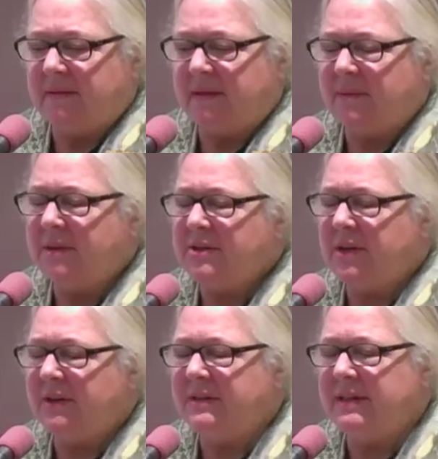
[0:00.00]
I want to
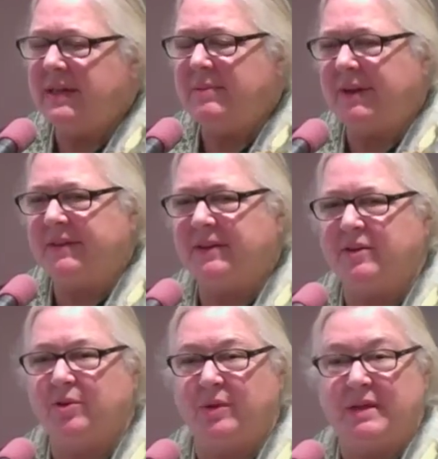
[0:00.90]
talk today about the
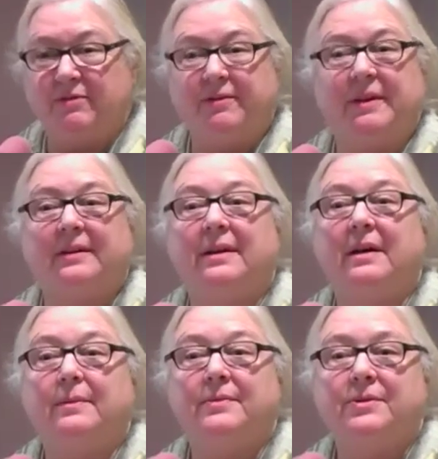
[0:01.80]
grief that
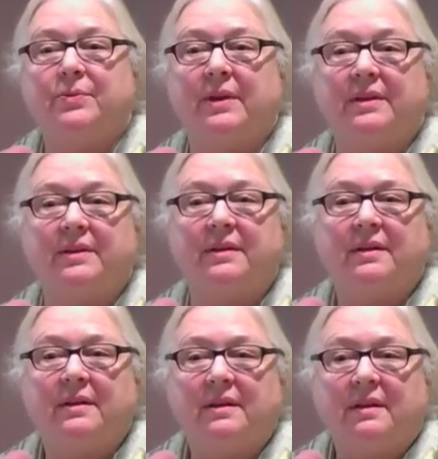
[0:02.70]
comes with
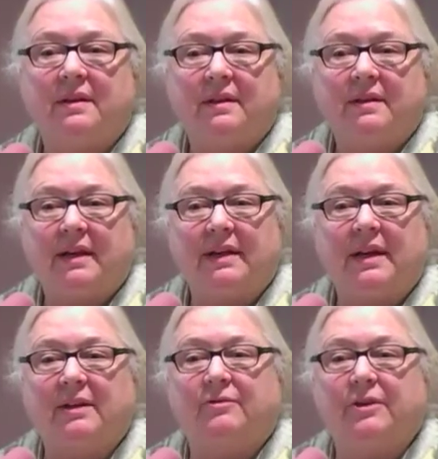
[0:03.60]
that
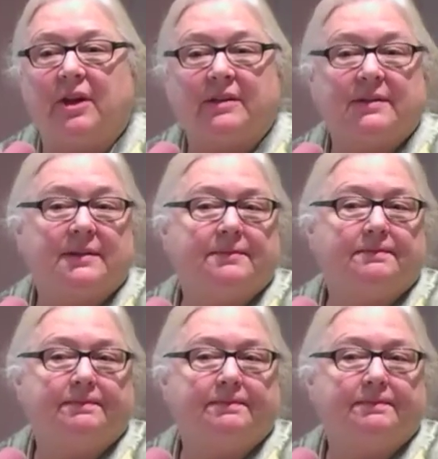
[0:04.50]
kind of loss.